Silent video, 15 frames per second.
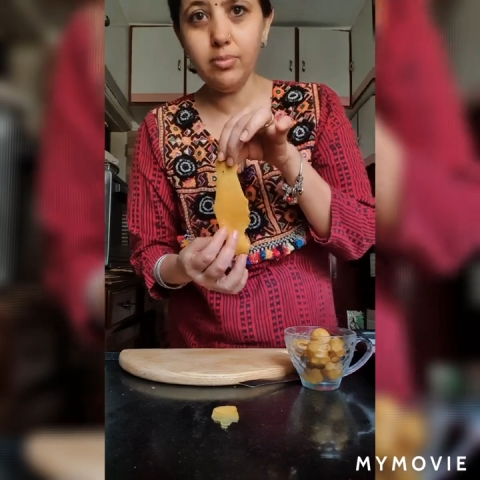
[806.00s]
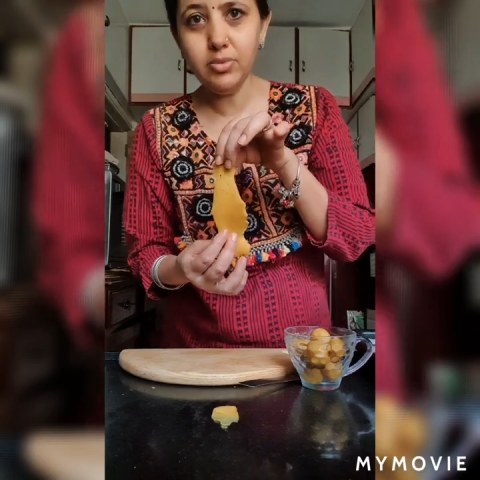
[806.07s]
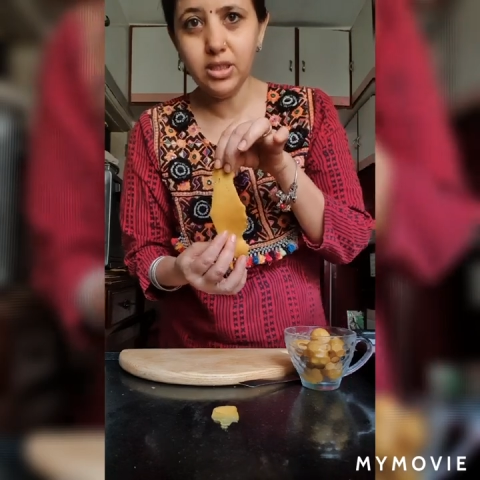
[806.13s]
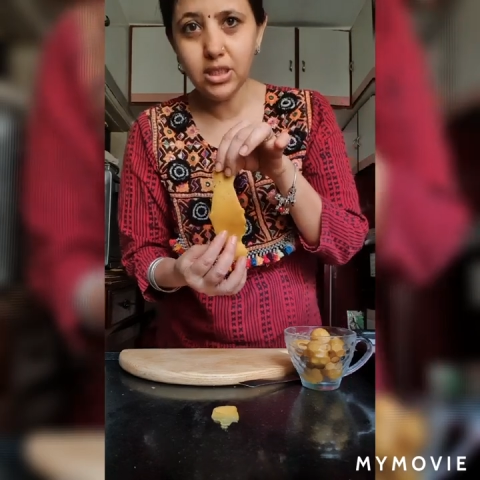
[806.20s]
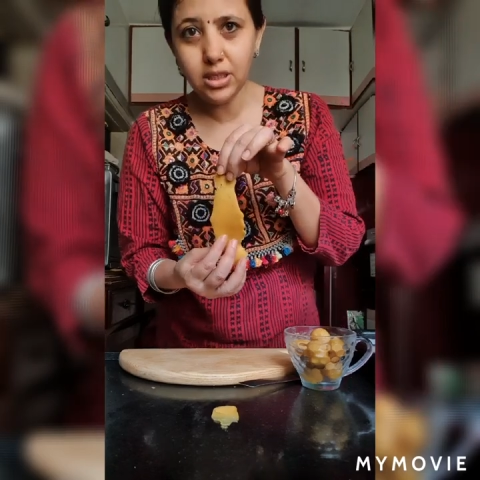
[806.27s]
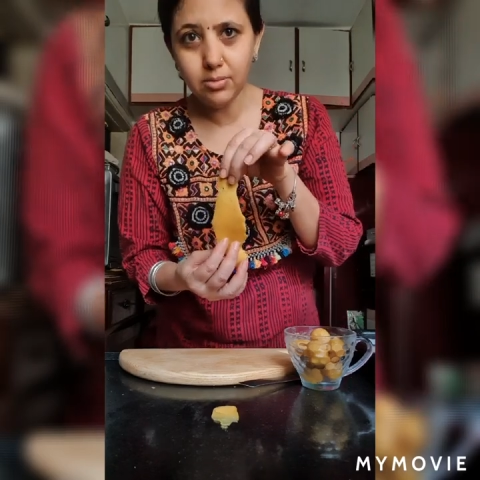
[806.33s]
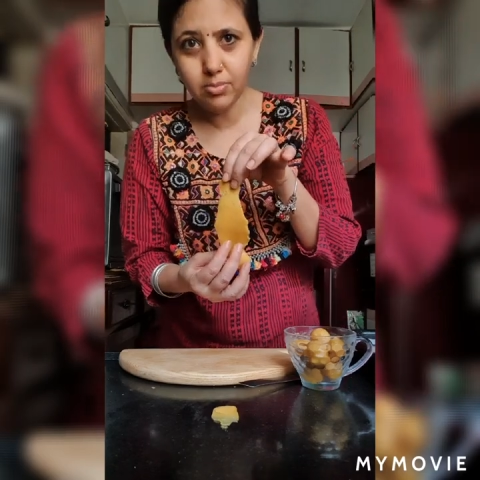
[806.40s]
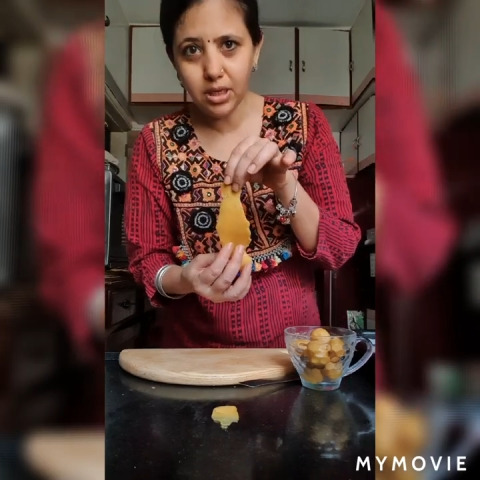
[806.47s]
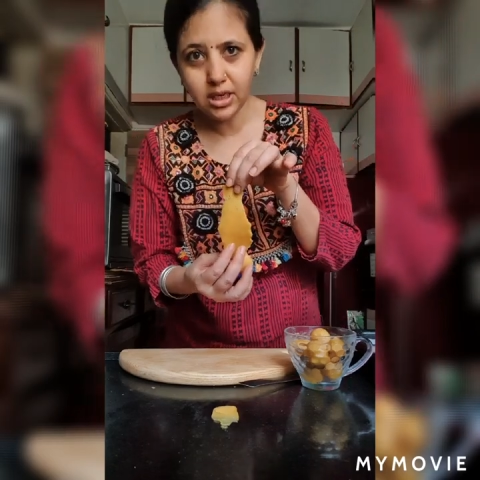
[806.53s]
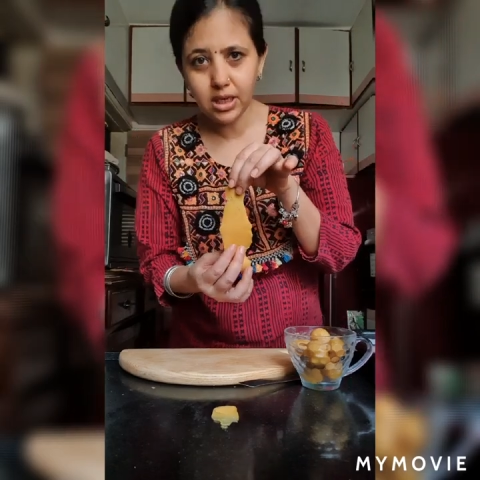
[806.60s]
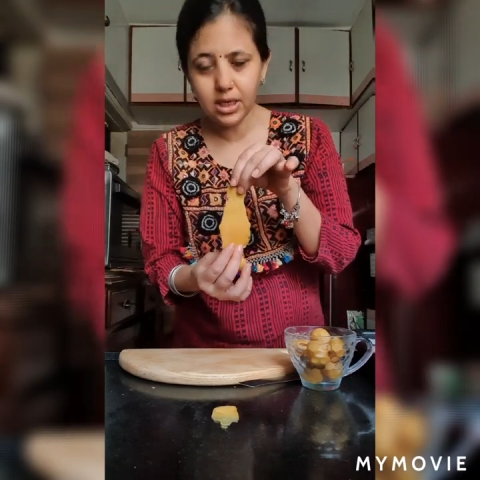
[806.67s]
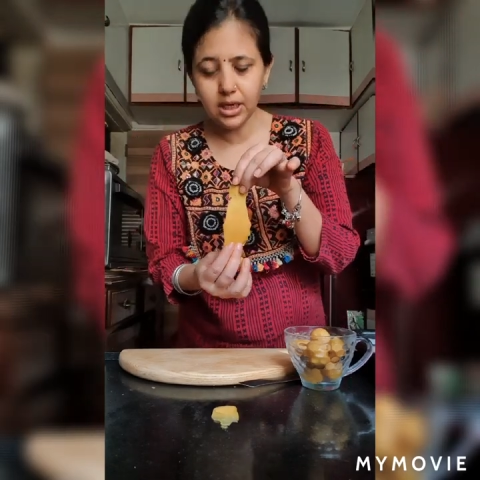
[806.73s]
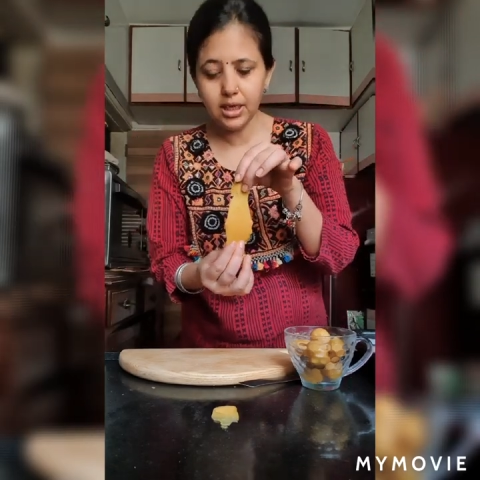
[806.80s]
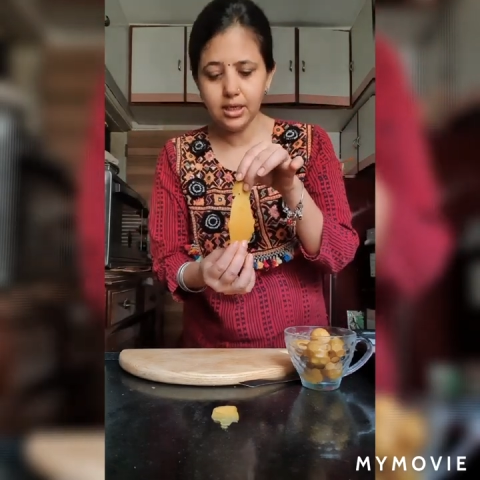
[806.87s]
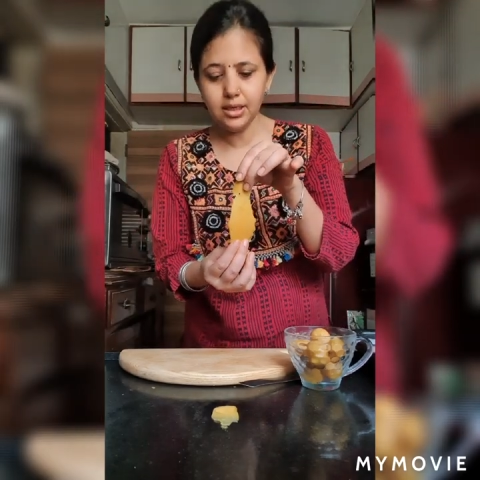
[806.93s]
I'm just
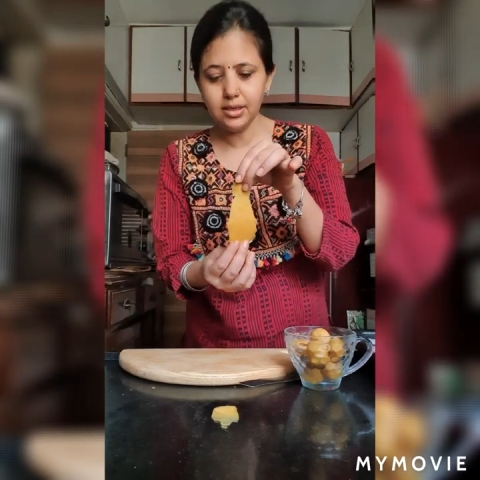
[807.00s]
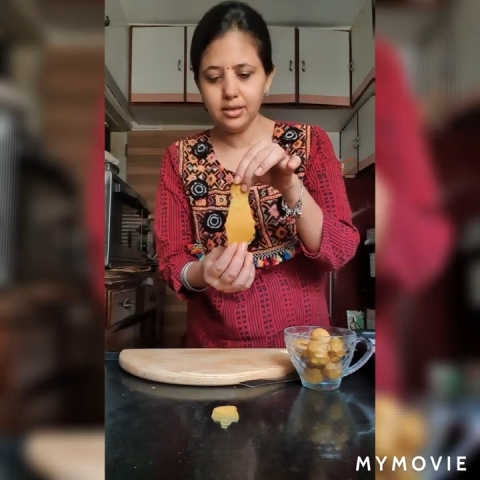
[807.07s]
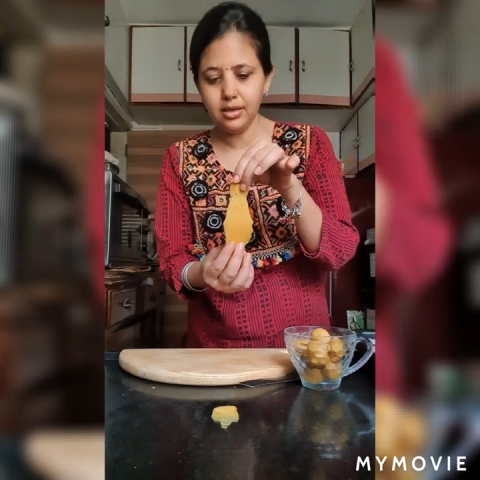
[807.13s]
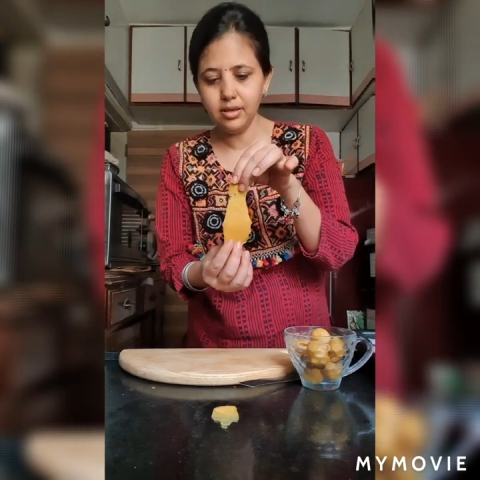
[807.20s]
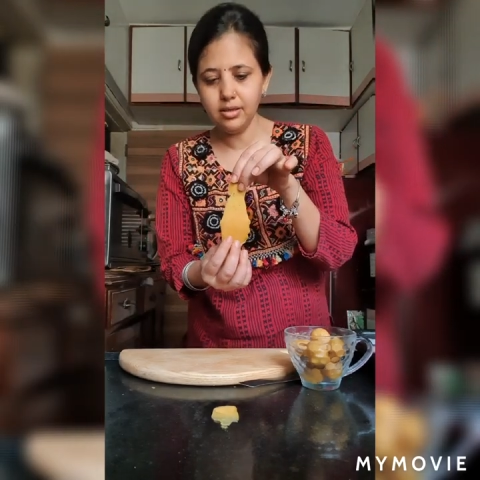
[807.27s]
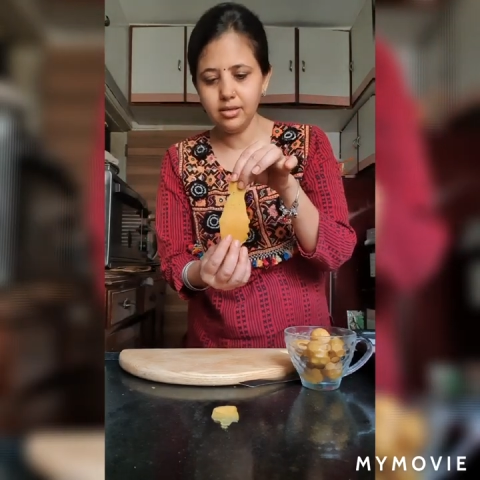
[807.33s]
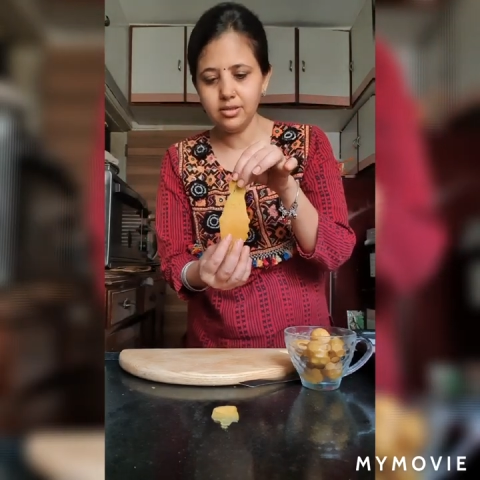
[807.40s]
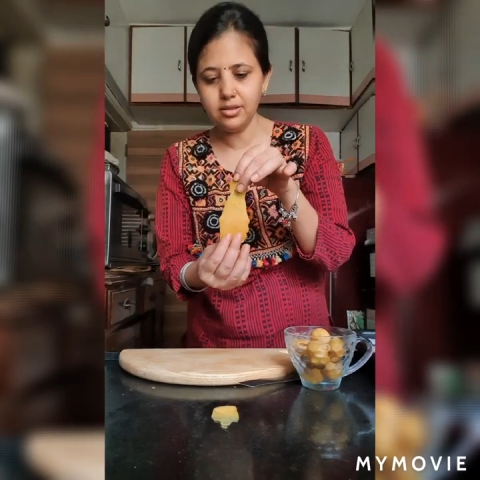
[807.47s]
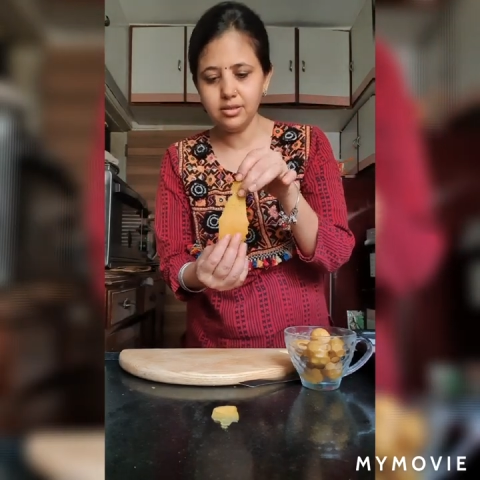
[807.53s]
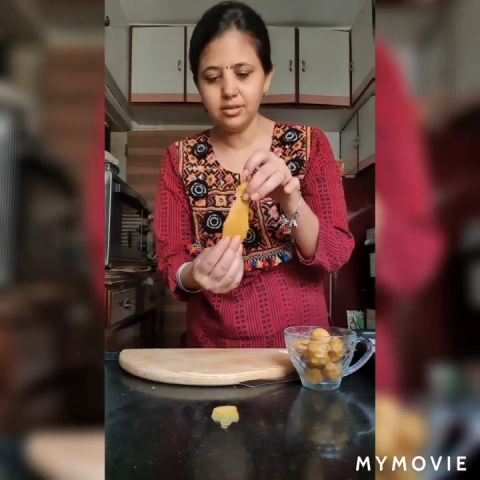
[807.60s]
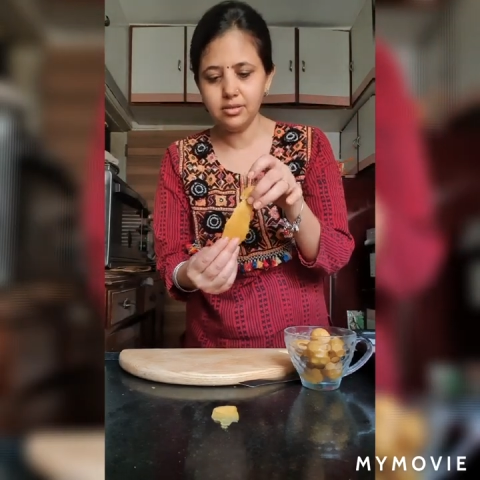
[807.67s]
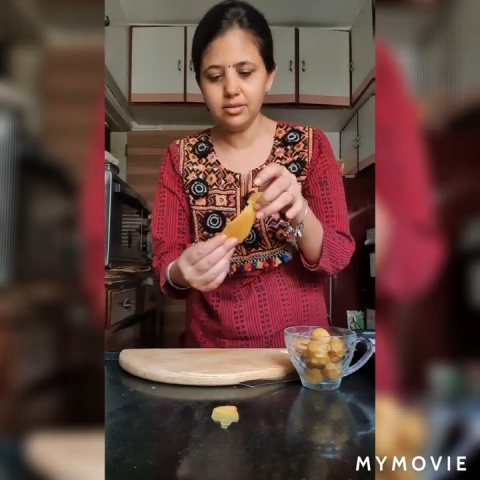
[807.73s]
making it